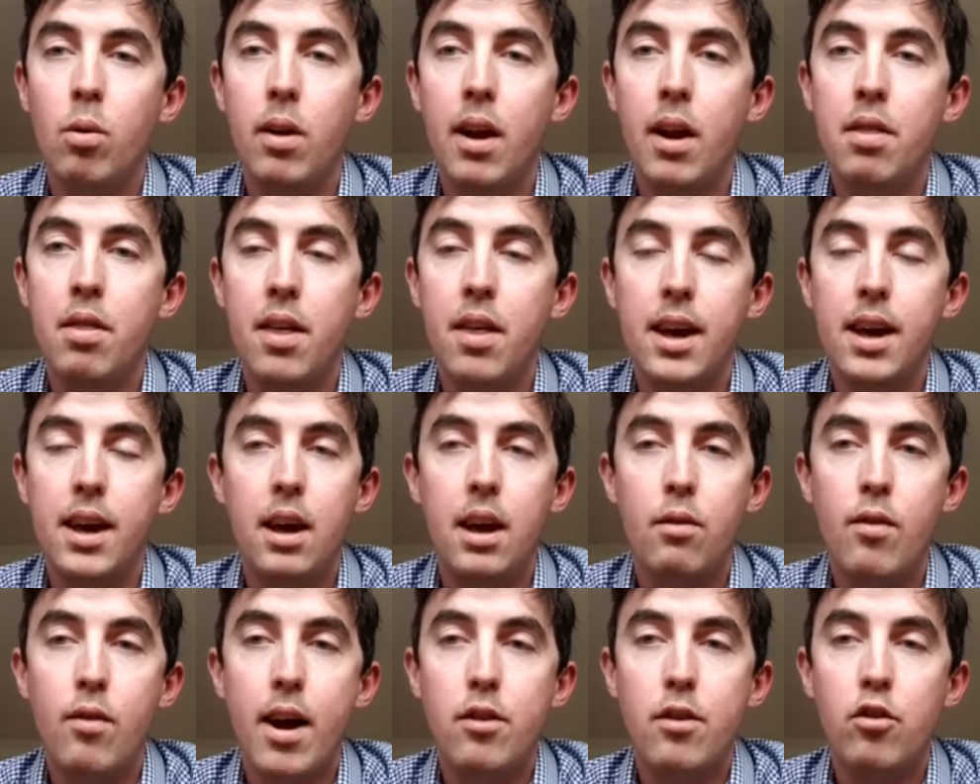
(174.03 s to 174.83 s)
I think in
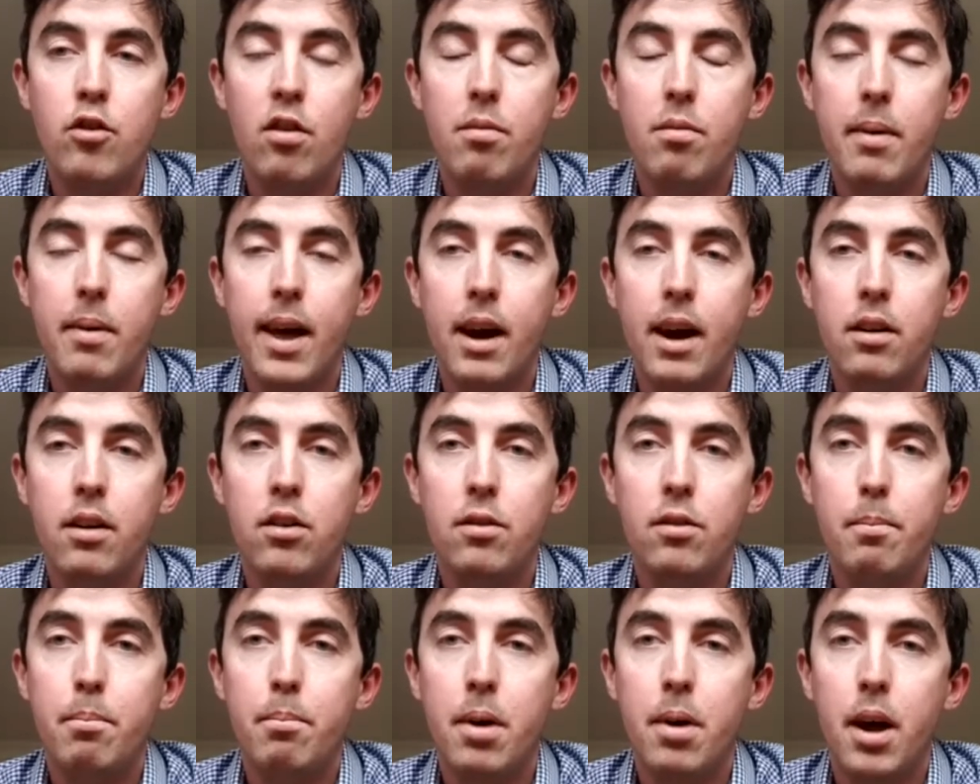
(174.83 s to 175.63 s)
retrospect,
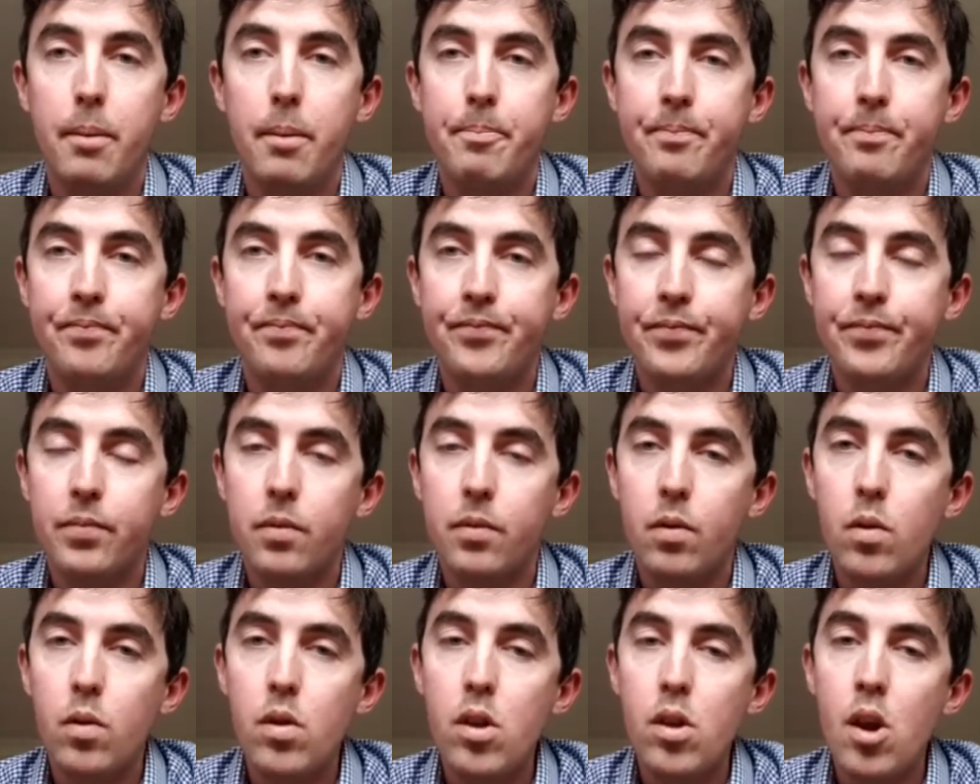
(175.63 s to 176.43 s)
but
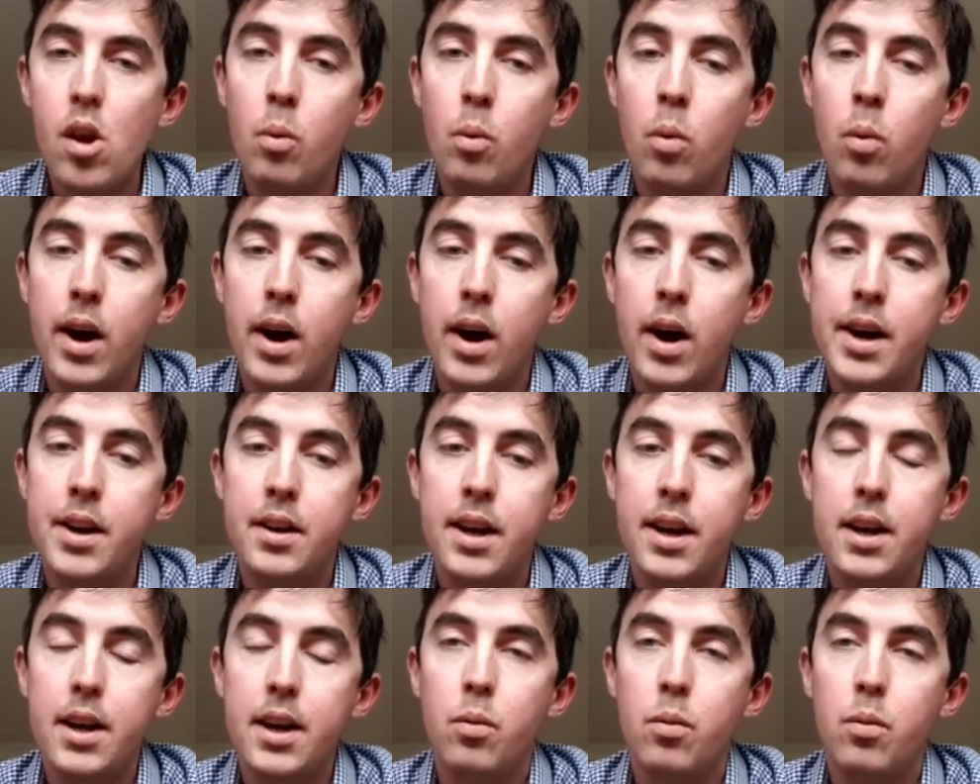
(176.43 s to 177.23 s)
what I
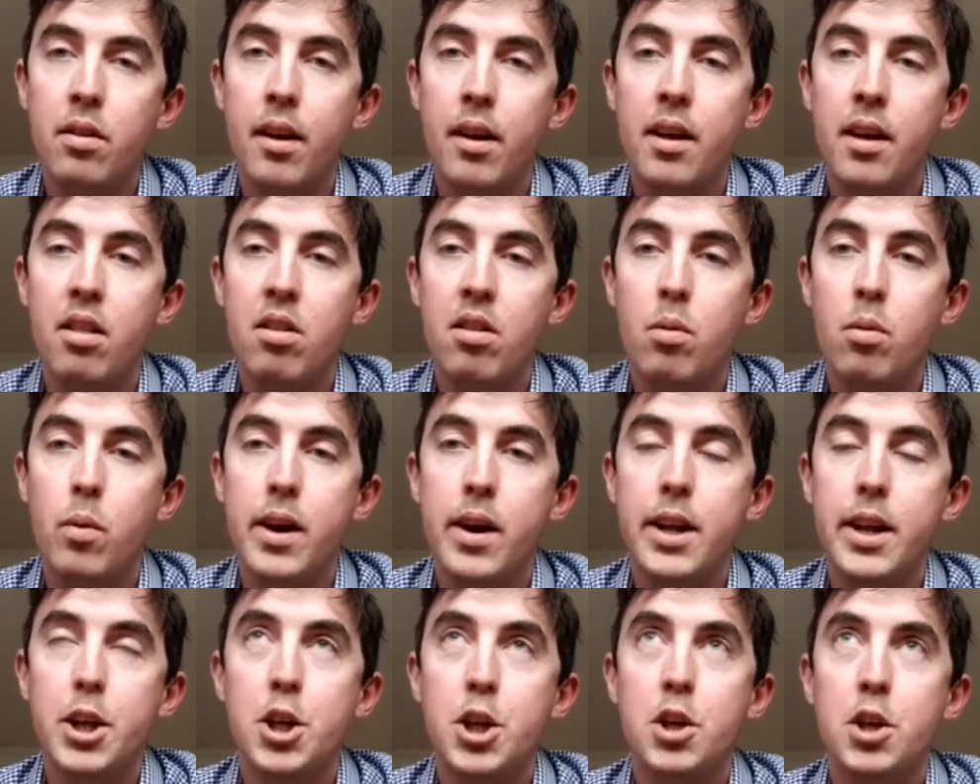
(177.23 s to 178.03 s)
did was I
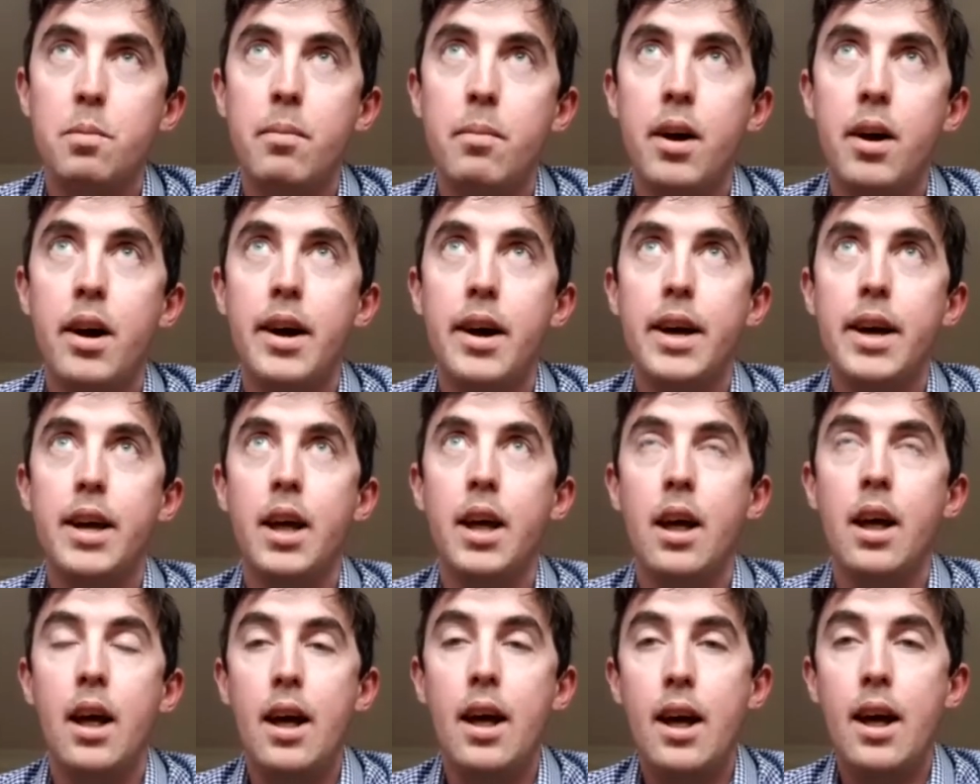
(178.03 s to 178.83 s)
switched my
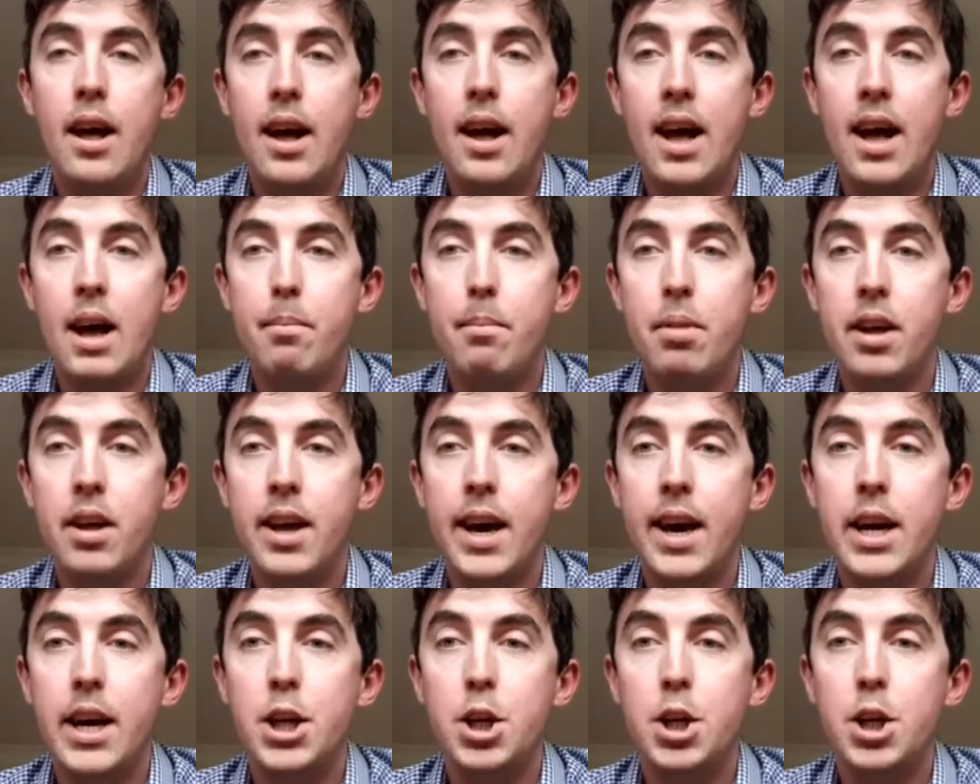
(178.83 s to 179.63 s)

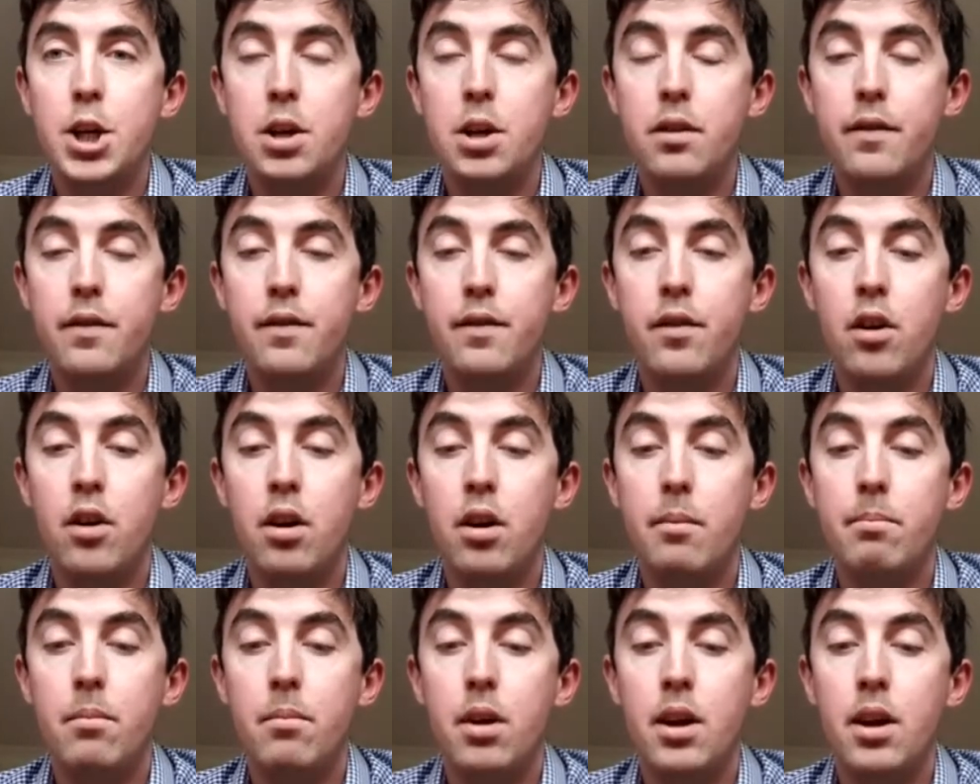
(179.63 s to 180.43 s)
application
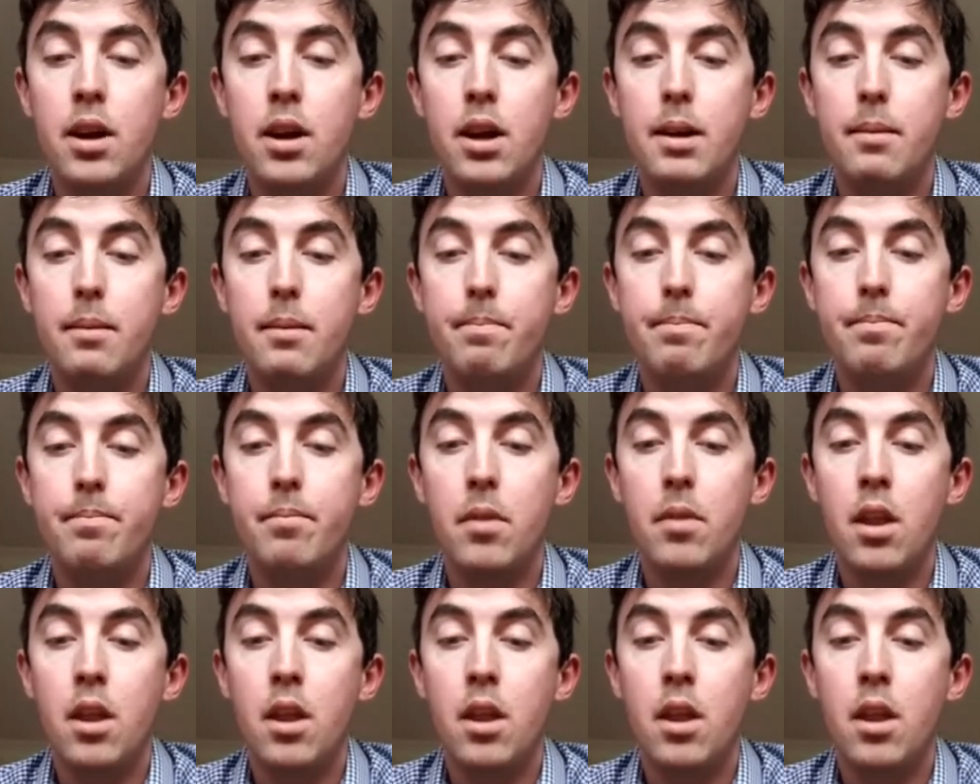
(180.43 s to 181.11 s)
from um,